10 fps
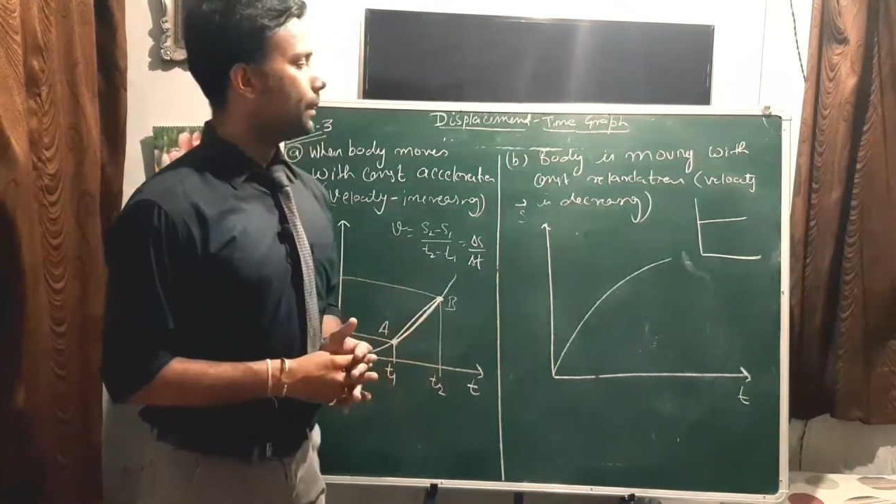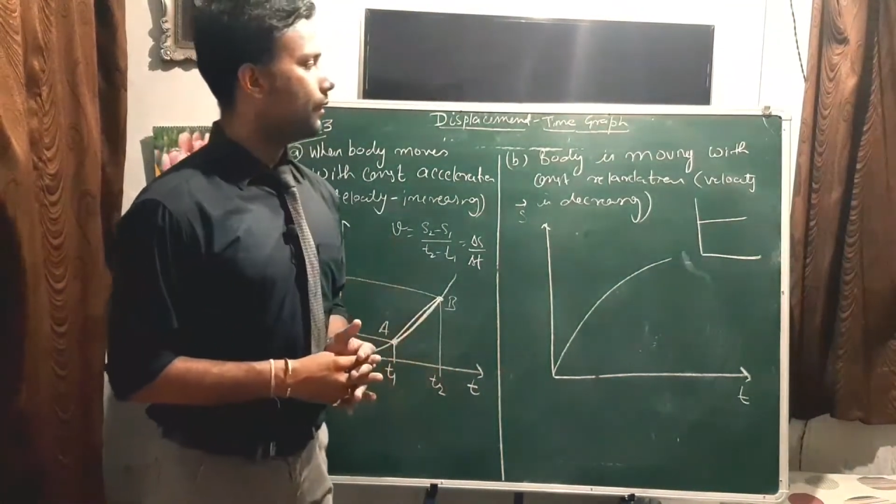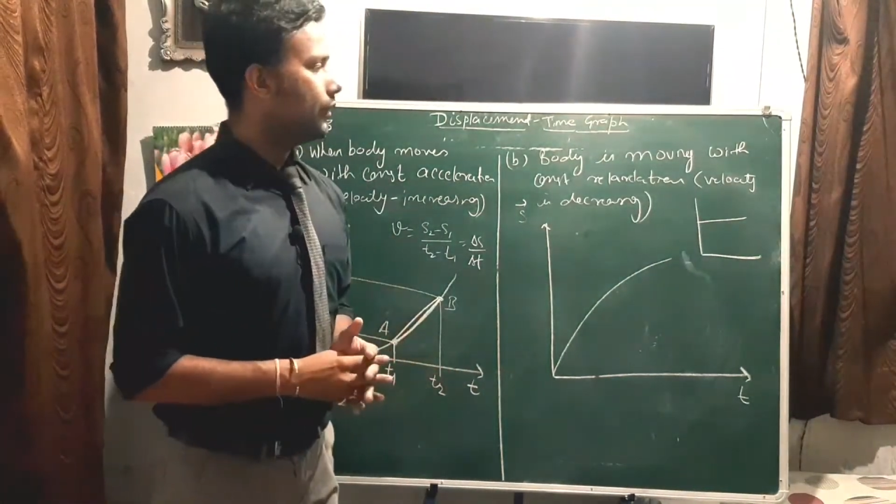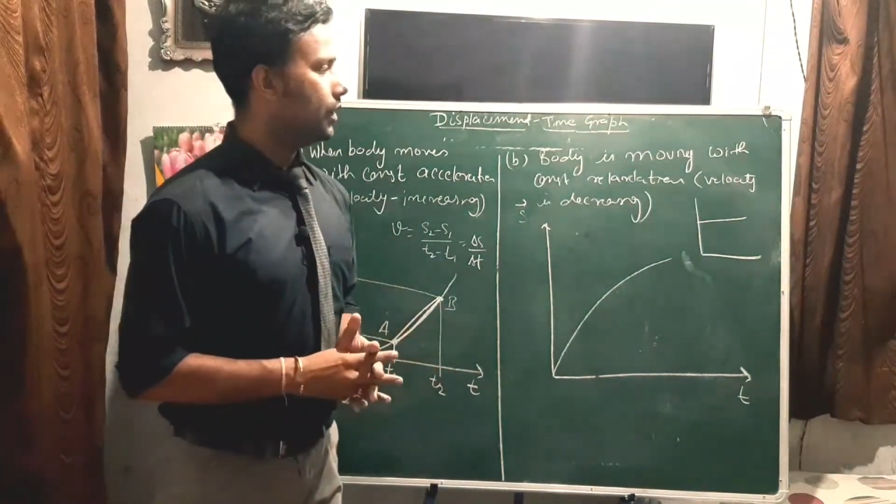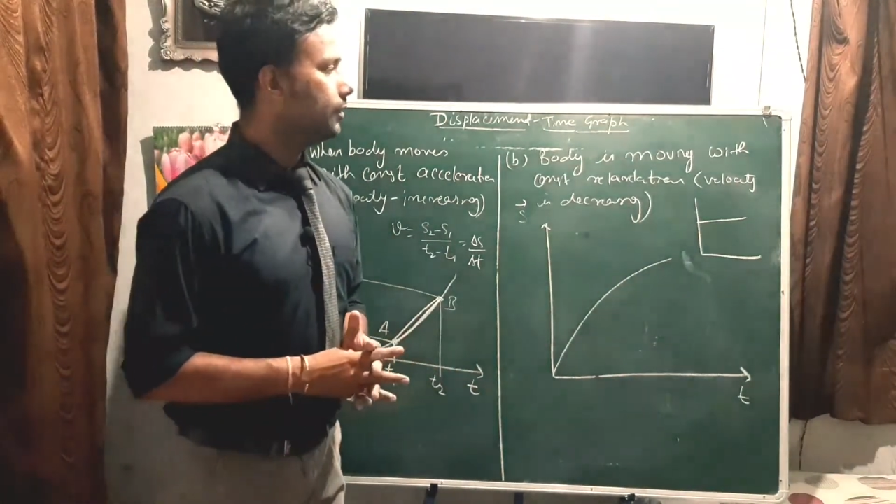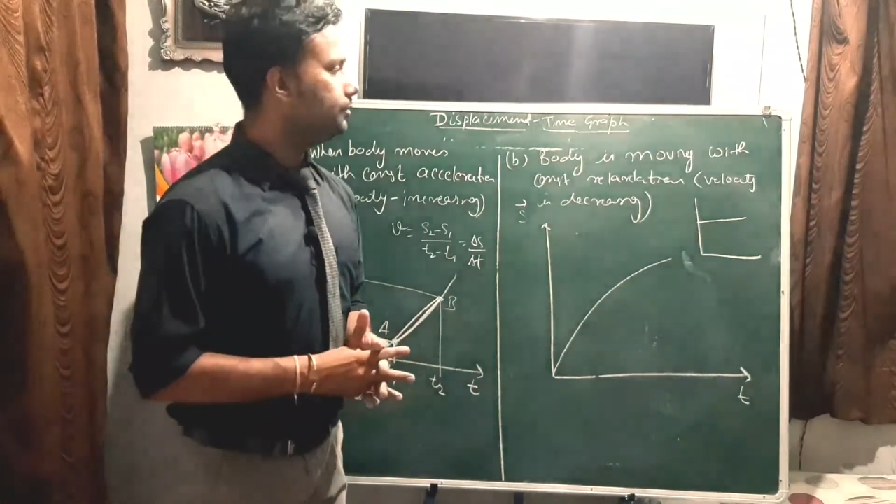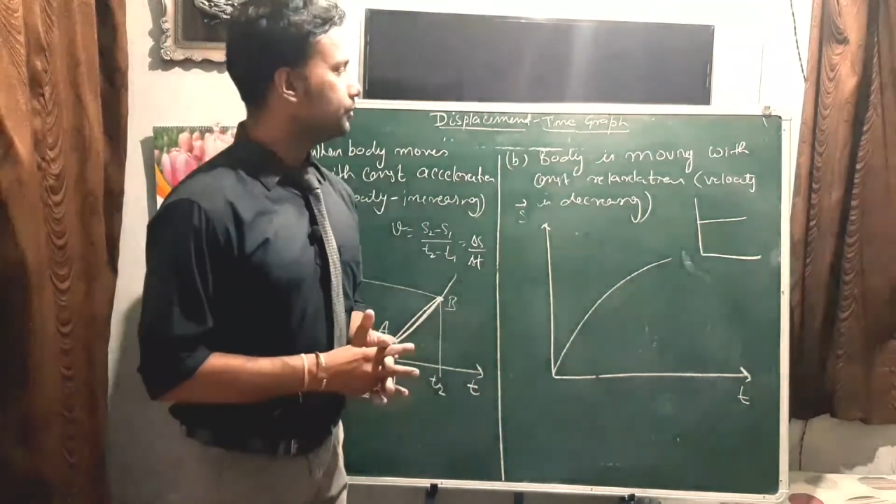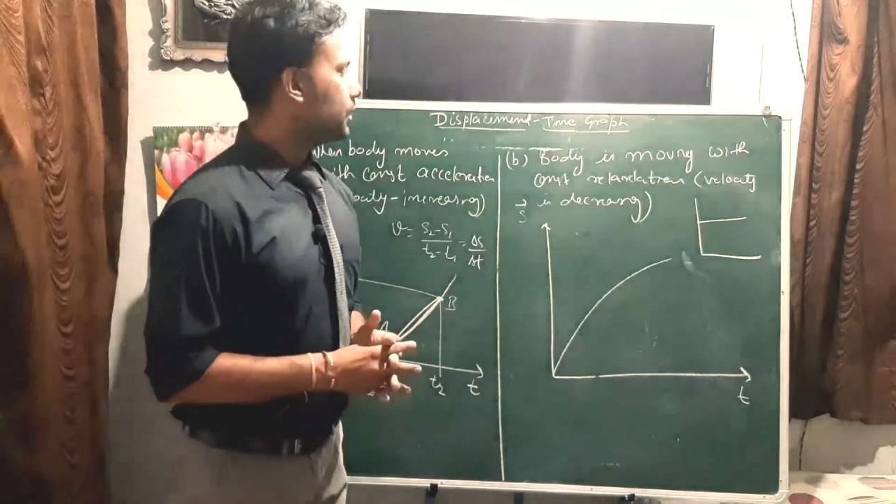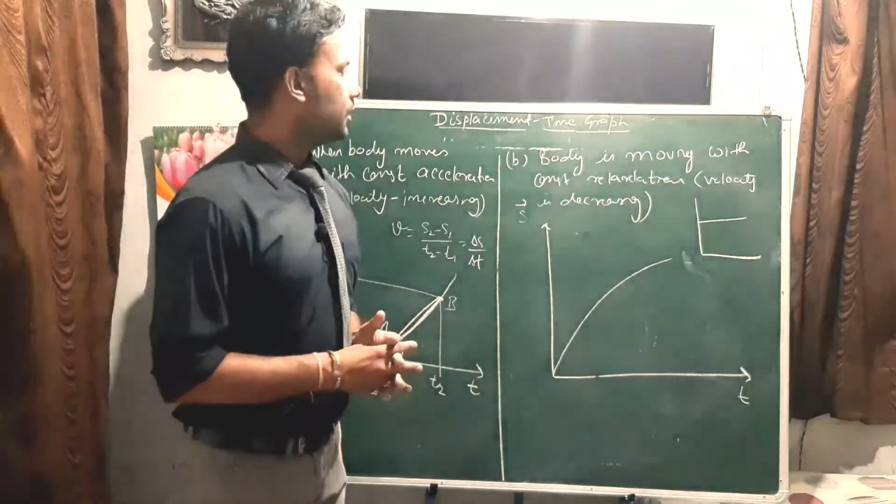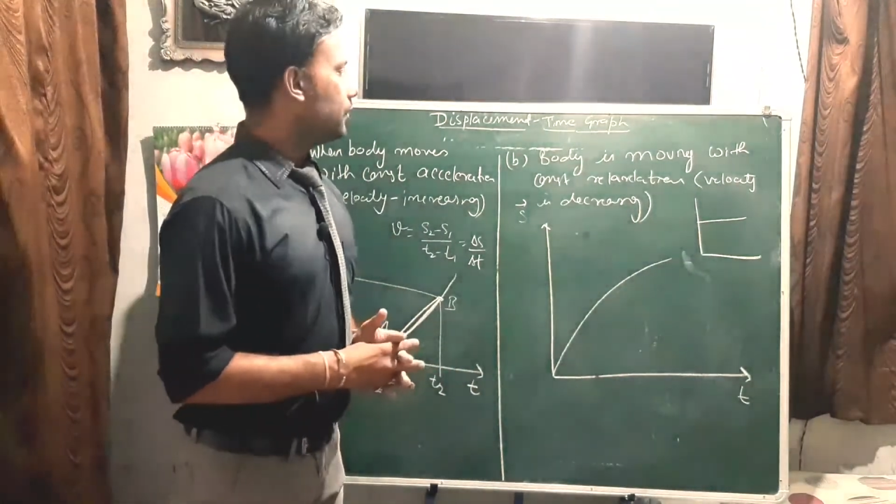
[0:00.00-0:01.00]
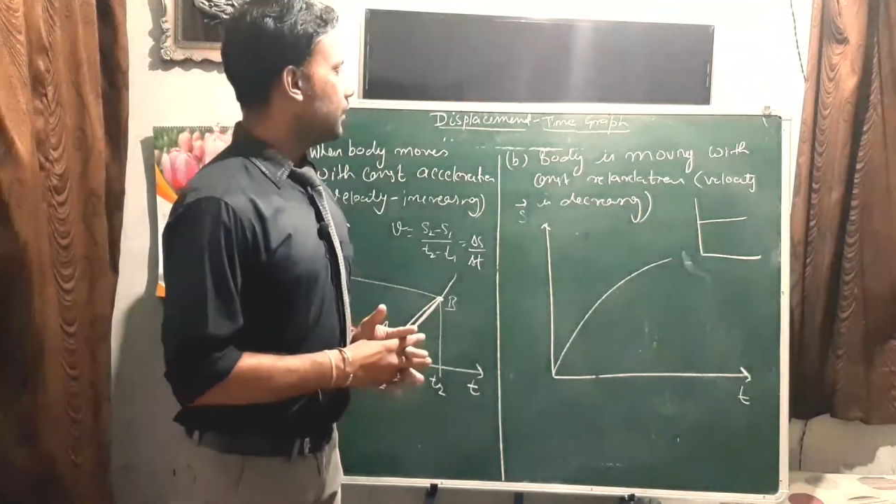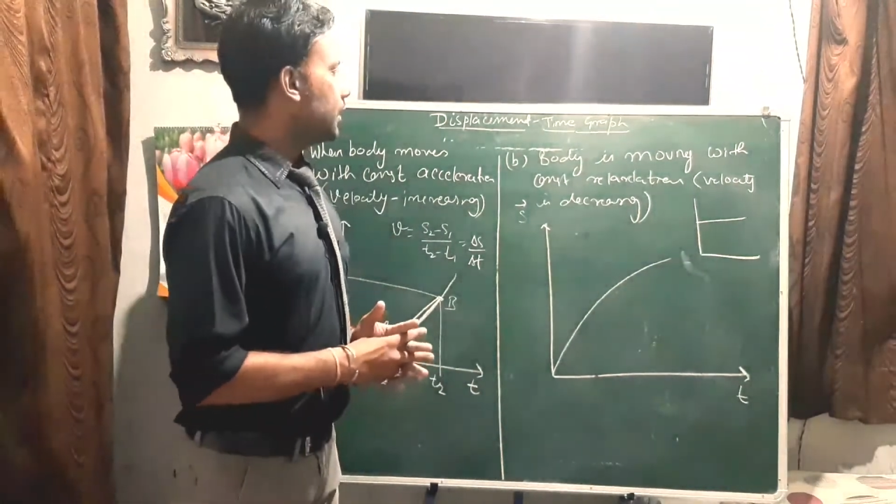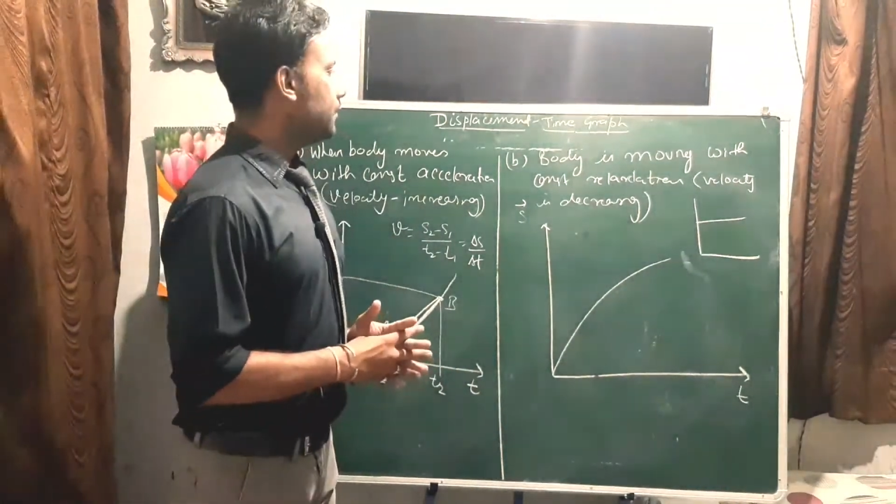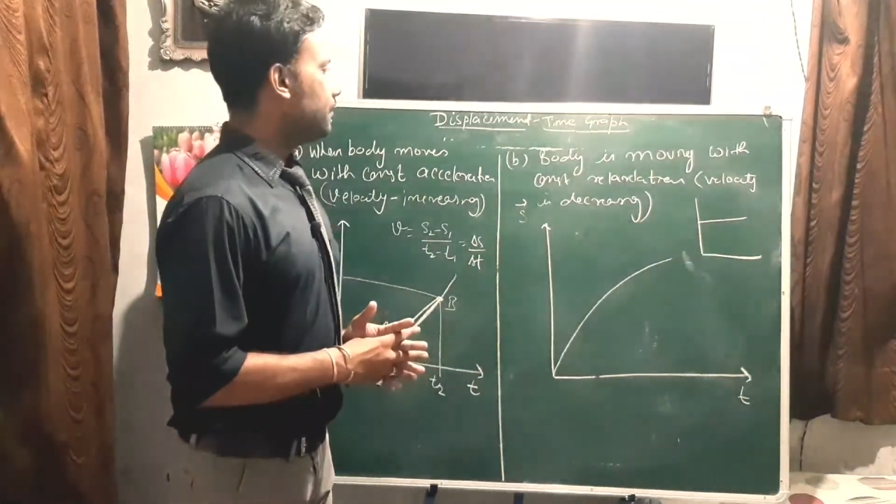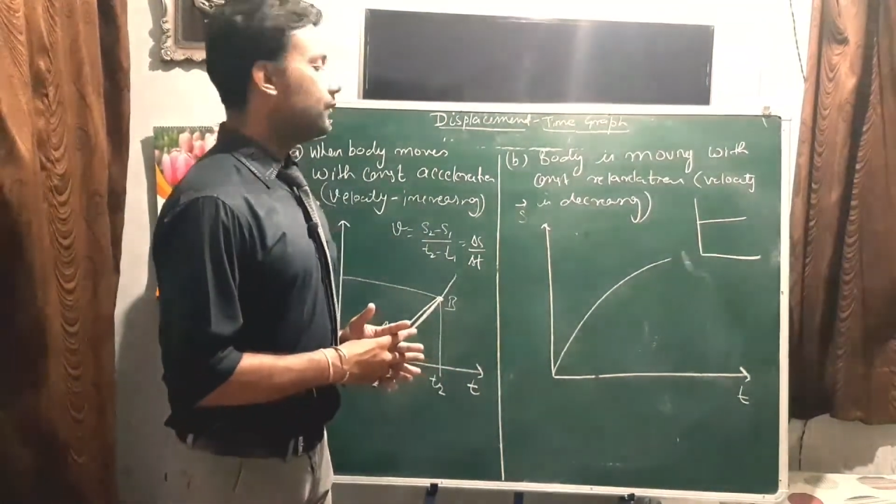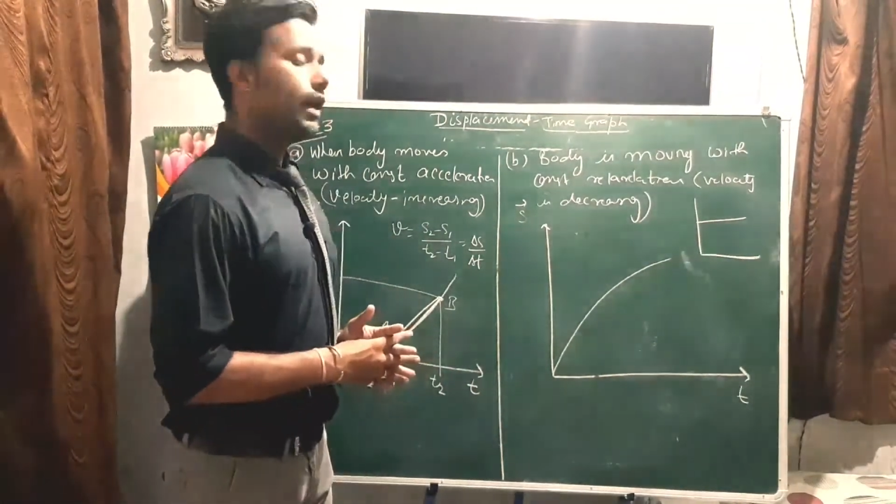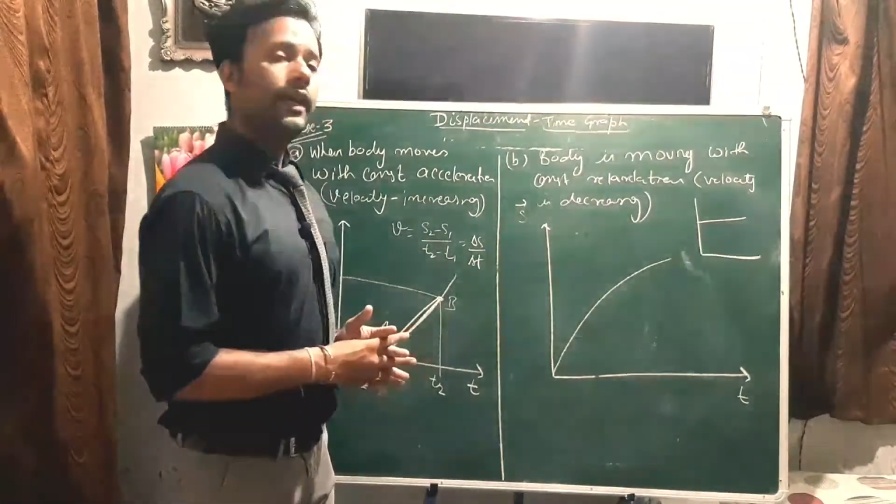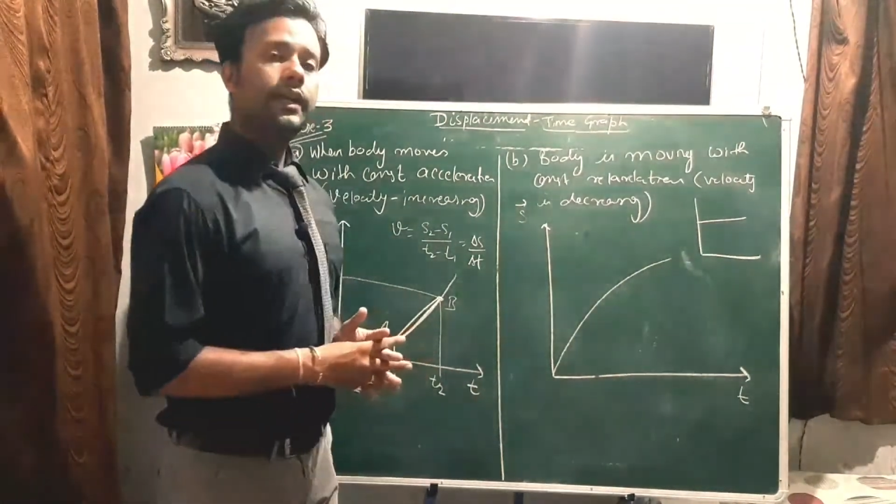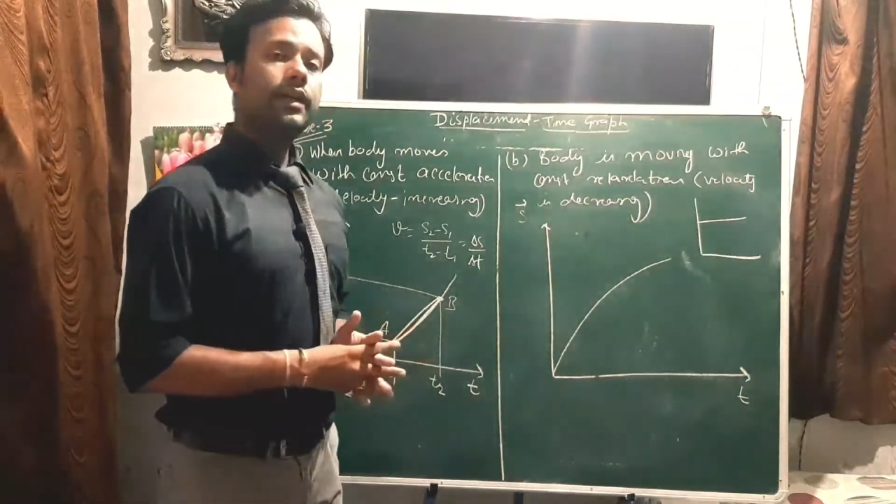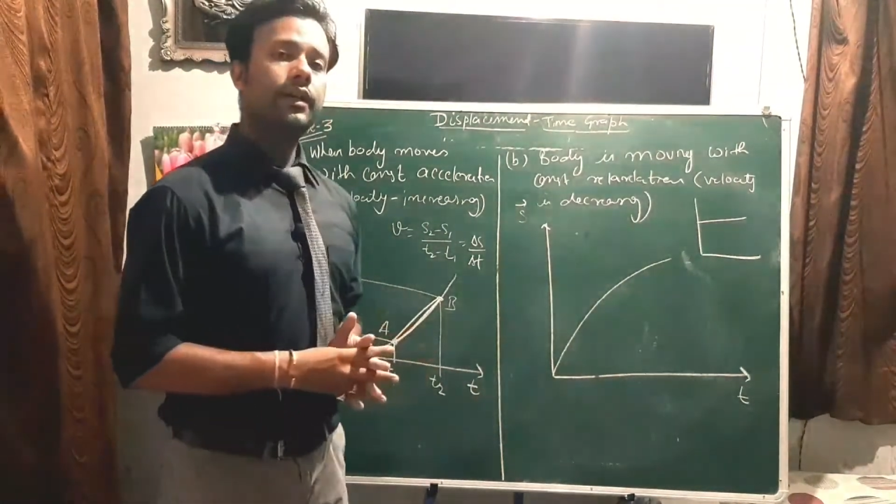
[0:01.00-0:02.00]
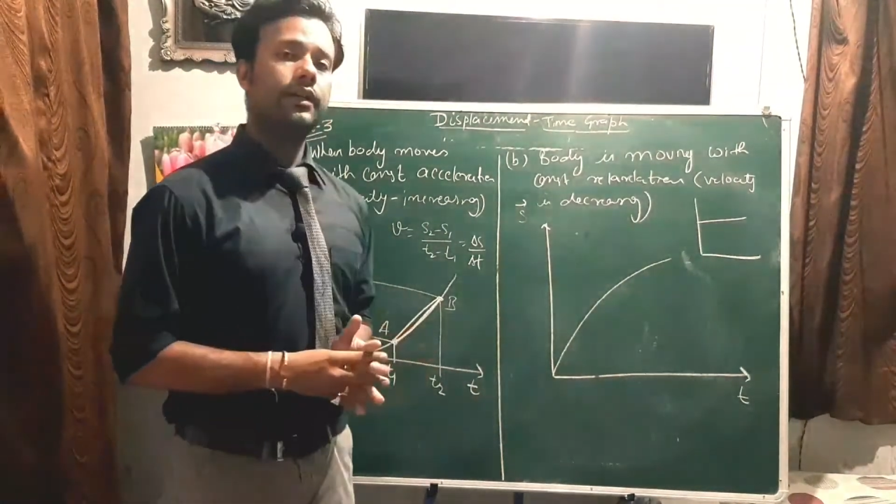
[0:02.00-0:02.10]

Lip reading: where we can find